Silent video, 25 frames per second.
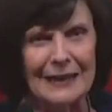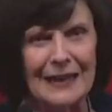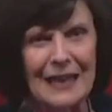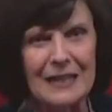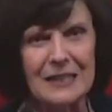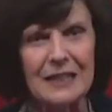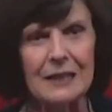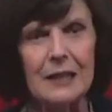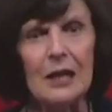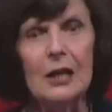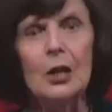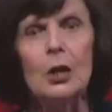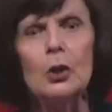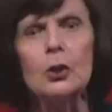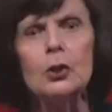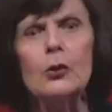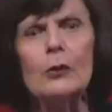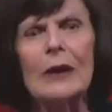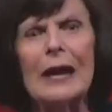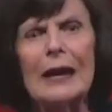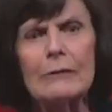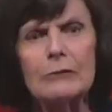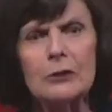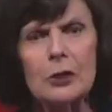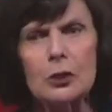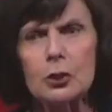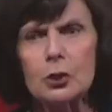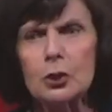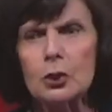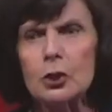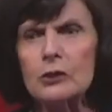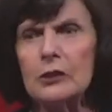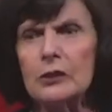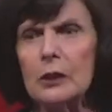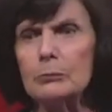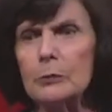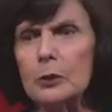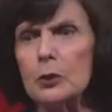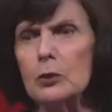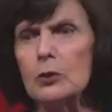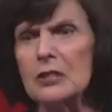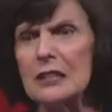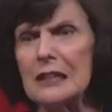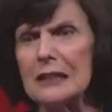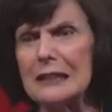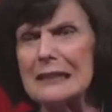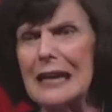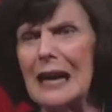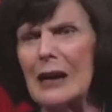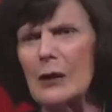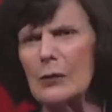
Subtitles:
I said, you have to turn the music down